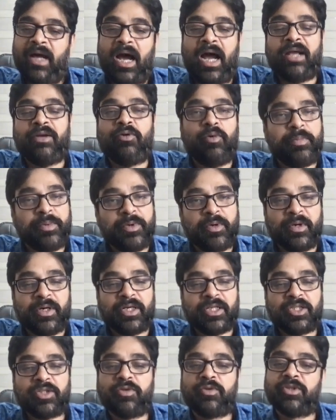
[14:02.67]
I hope you
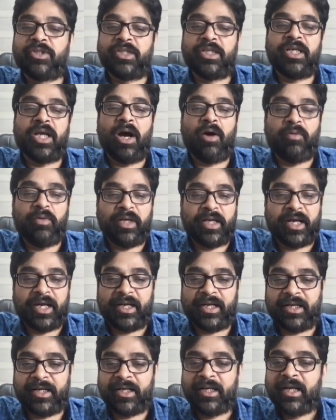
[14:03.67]
understood. See how will I get
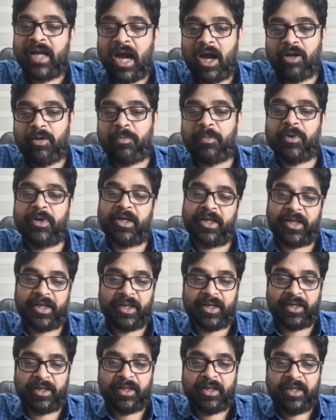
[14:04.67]
it. I will put it
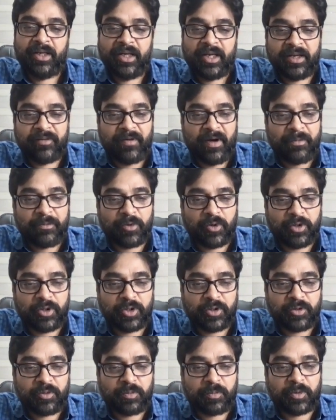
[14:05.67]
here. If I am going to
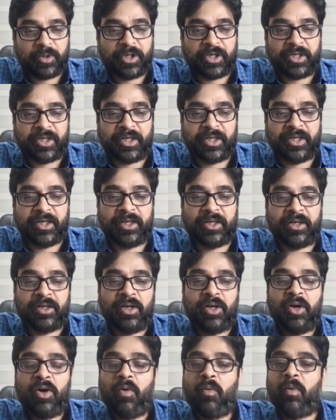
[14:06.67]
put it here,
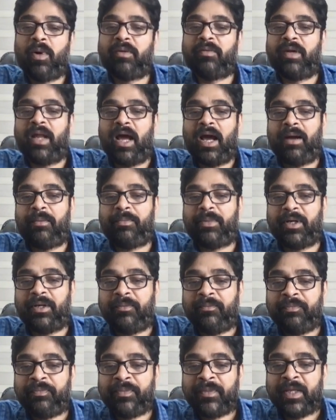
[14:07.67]
what will happen?
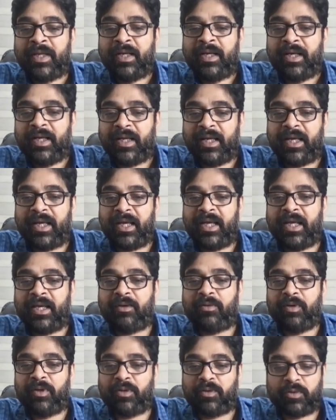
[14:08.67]
A
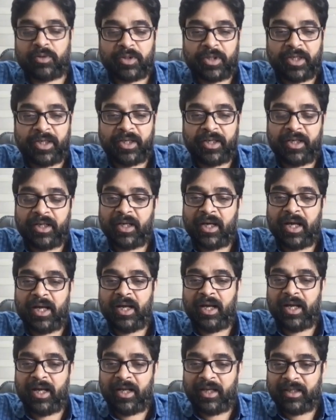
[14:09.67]
equal to 3
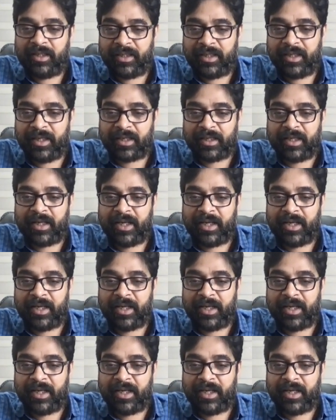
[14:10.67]
here.